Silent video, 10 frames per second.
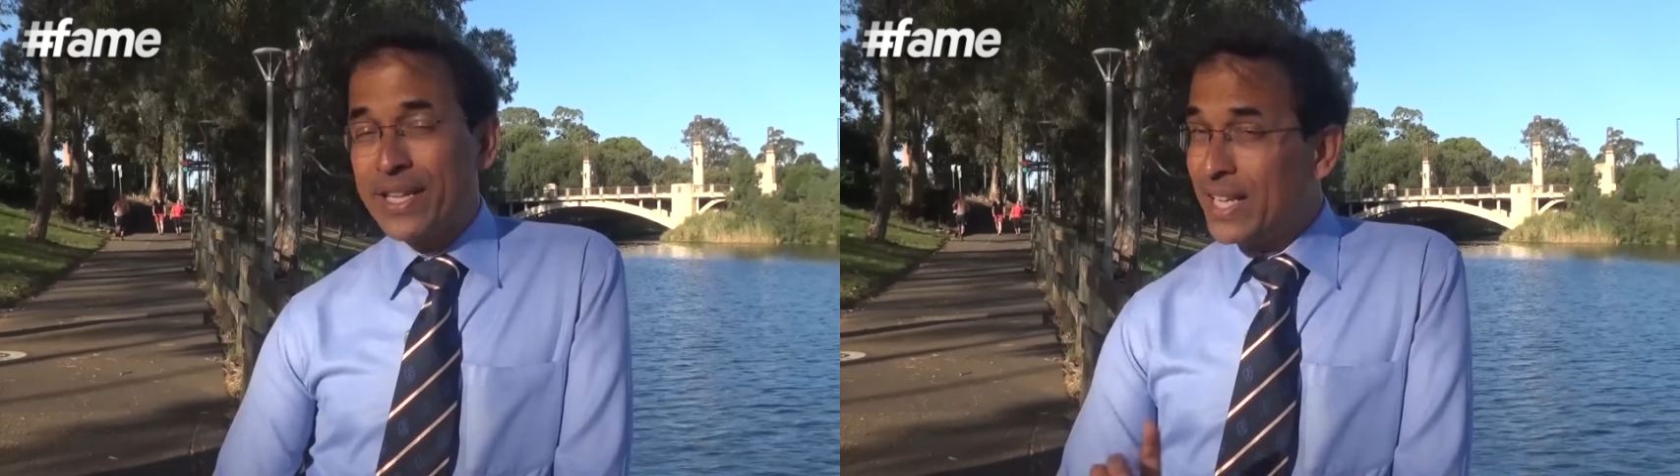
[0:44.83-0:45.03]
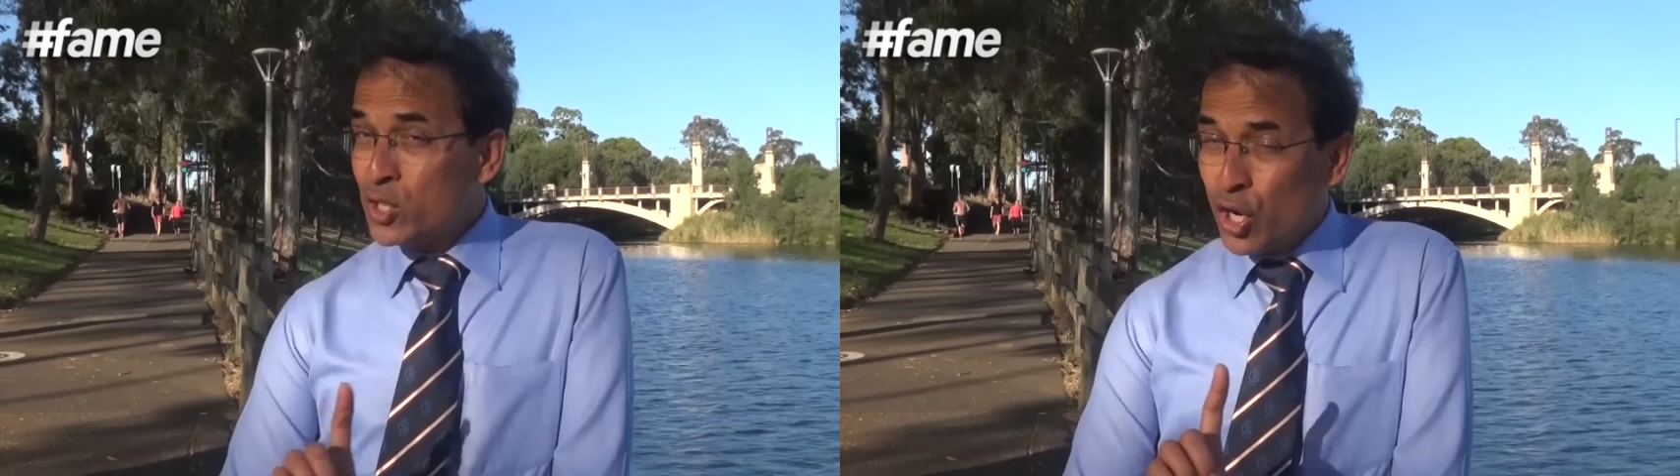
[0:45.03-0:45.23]

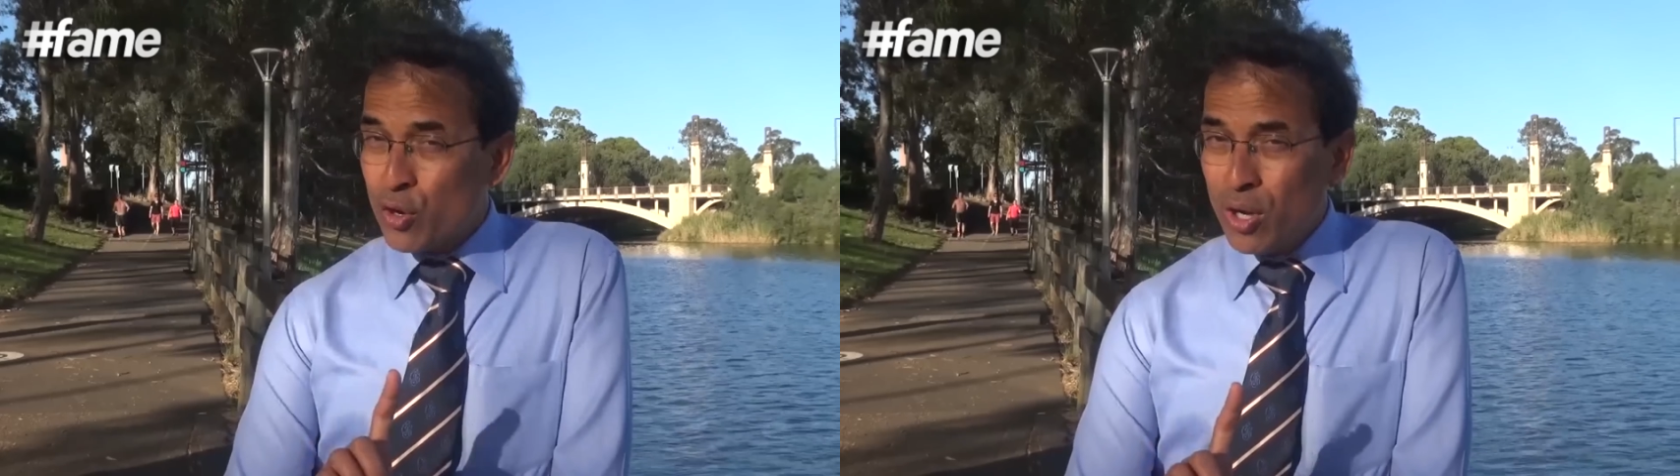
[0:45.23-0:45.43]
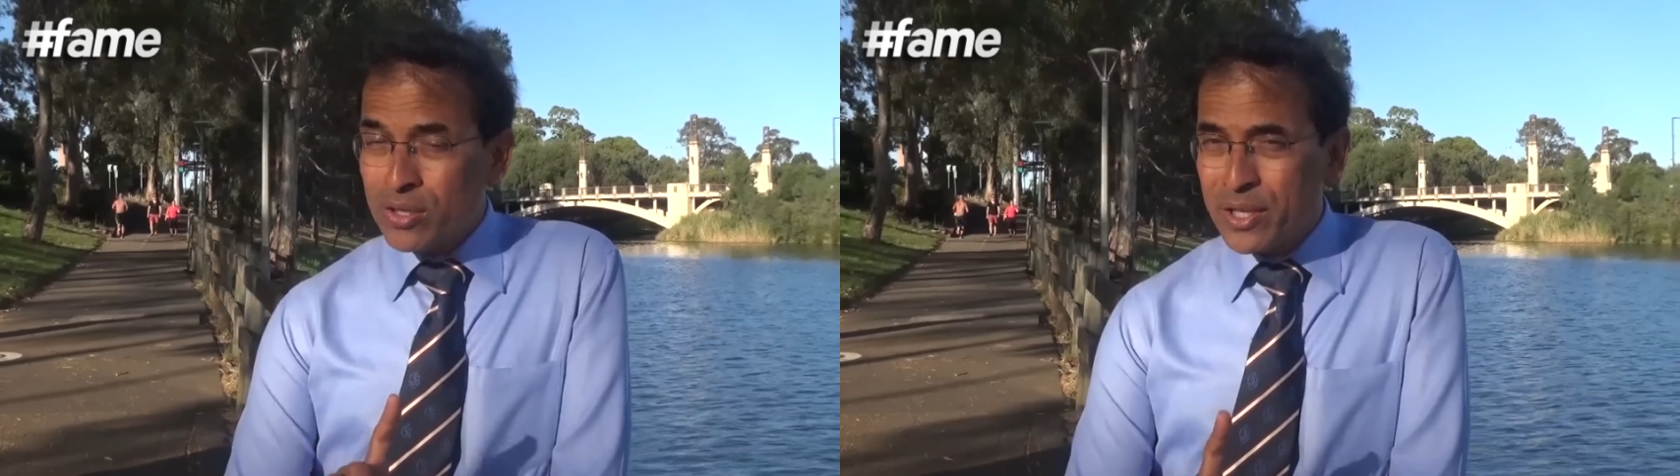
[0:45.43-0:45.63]
And that's not a
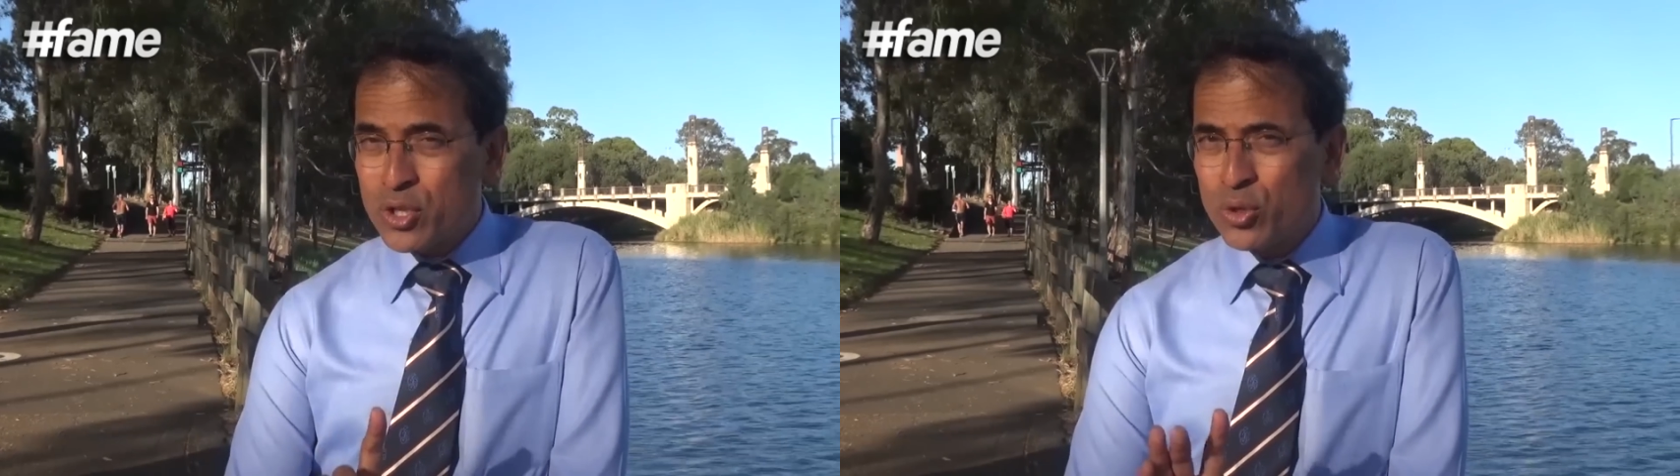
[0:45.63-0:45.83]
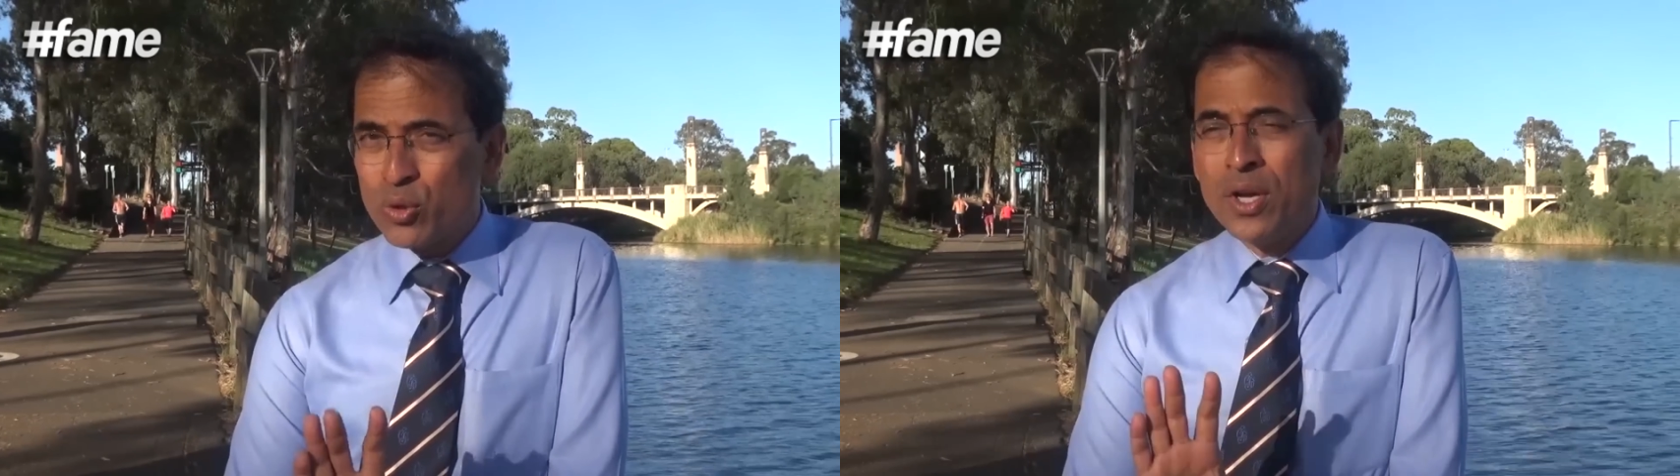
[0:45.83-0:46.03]
wrong thing
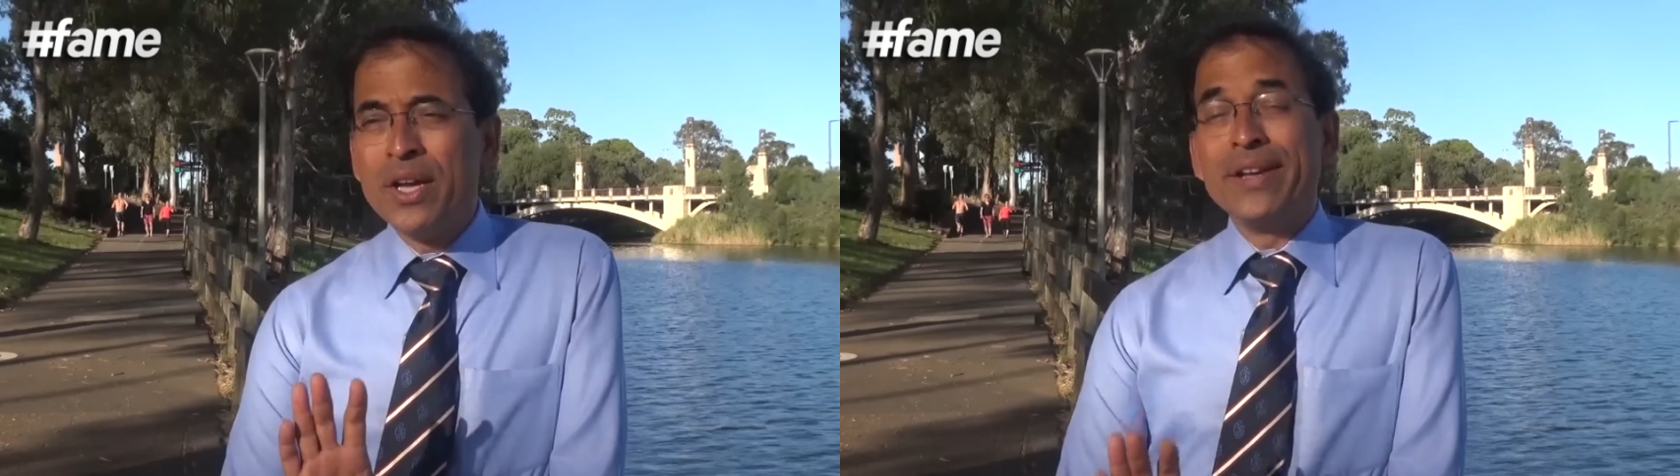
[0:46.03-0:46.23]
to do.